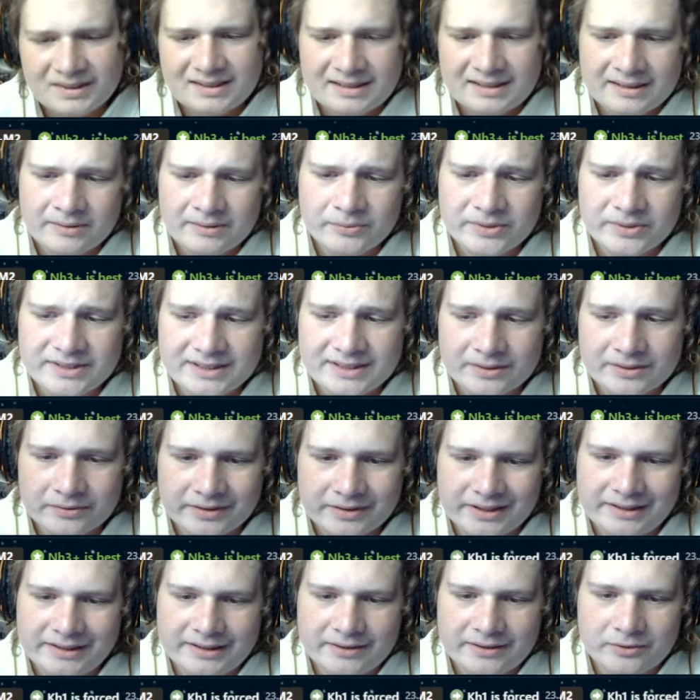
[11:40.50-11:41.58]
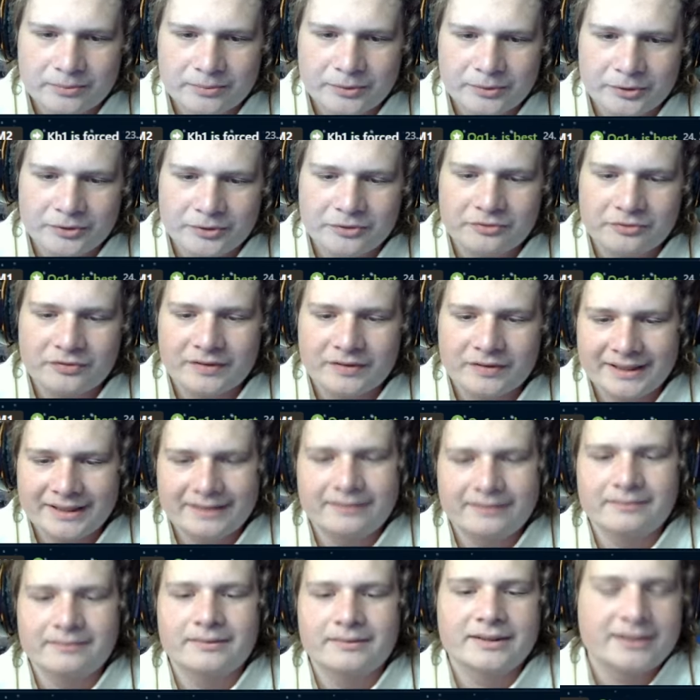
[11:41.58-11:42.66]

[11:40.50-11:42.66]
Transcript: It was the only legal move, and it